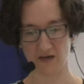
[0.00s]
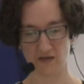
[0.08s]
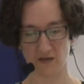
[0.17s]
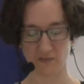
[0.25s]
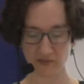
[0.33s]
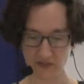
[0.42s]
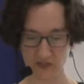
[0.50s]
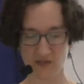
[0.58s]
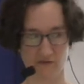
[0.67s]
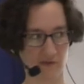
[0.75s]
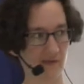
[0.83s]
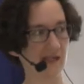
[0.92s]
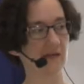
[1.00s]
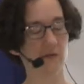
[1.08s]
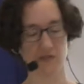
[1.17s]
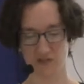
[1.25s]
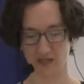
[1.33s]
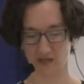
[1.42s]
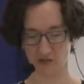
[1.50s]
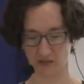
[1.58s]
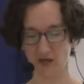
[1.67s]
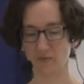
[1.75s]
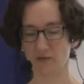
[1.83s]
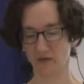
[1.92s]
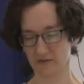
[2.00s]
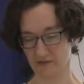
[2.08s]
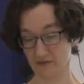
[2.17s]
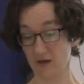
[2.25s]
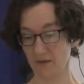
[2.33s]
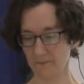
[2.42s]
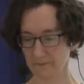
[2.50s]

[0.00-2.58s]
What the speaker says: completely different language is actually helping us a lot.